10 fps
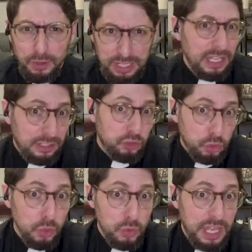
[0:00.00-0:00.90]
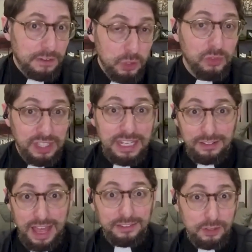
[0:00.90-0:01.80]
It's, it's true that if you sinned
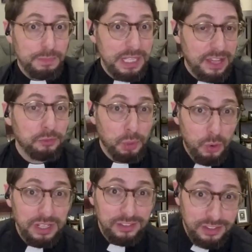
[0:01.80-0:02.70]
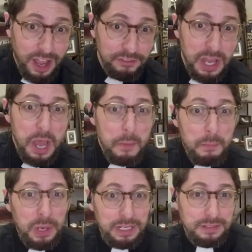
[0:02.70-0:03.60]
less, there'd be less broken stuff,
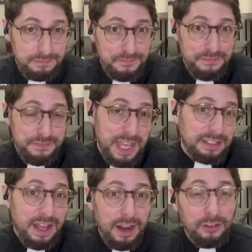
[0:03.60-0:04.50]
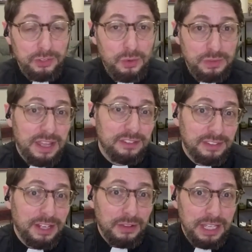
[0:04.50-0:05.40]
but that's not also
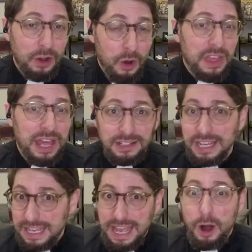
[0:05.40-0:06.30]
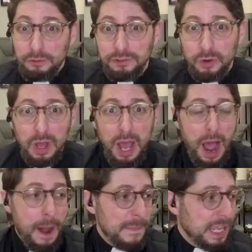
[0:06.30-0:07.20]
necessarily all that helpful.
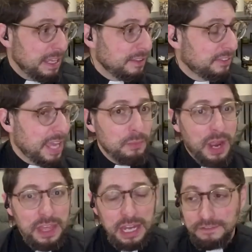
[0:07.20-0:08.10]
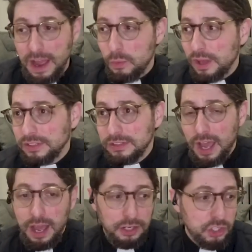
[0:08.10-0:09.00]
Um, in, in the same way that if I wasn't
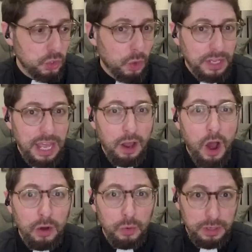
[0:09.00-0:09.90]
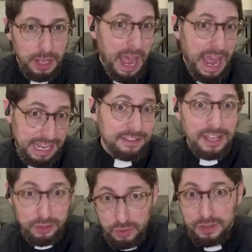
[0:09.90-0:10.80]
uh, short and awkward, I guess
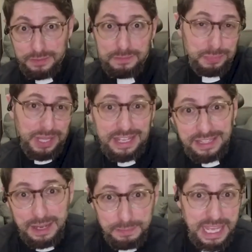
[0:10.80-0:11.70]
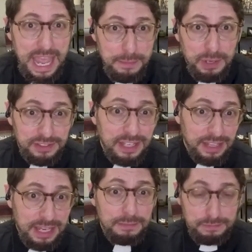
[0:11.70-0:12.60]
I could play in the N B A, but since
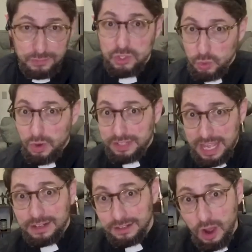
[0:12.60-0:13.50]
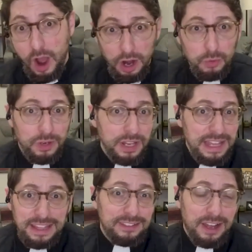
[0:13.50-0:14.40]
I am short and awkward,
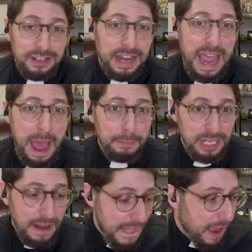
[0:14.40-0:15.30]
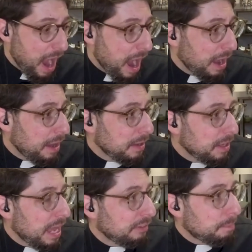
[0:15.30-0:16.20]
that's not going to happen. Uh,
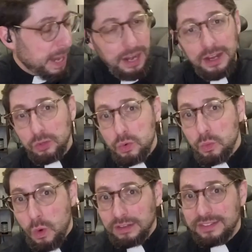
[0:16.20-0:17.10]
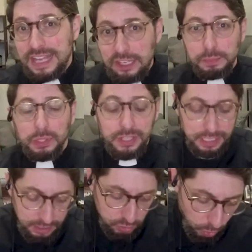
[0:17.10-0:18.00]
as a parent who wants desperately to
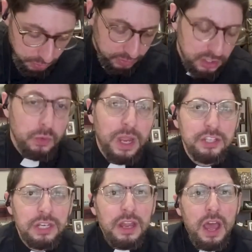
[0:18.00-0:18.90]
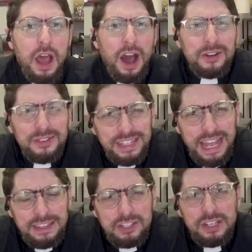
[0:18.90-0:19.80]
control the situation,
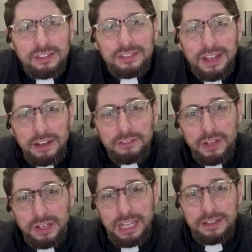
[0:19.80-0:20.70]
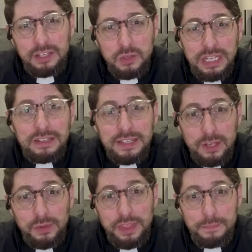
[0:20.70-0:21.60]
understand that Jesus died for your kids and you need to deal
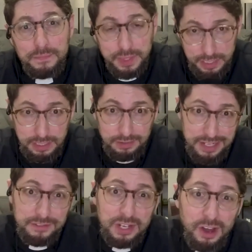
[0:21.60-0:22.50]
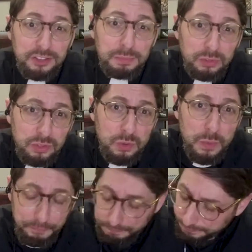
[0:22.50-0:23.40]
with them in light of the gospel too.
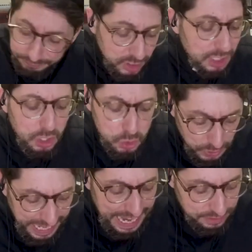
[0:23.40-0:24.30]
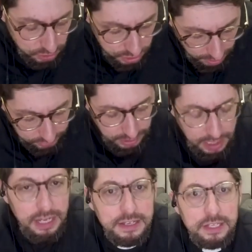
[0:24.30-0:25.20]
You can't just
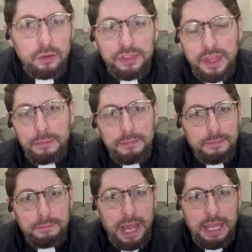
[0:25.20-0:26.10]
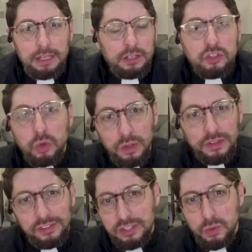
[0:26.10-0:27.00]
deal with them by controlling the
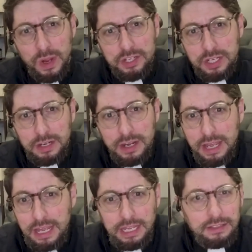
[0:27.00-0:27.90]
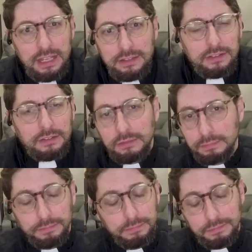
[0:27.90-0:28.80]
situation. It, it's,
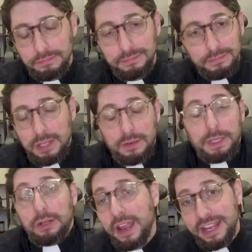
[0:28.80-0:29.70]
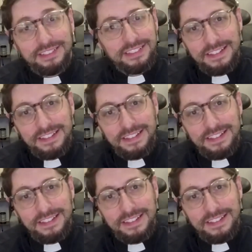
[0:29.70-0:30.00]
it would be great.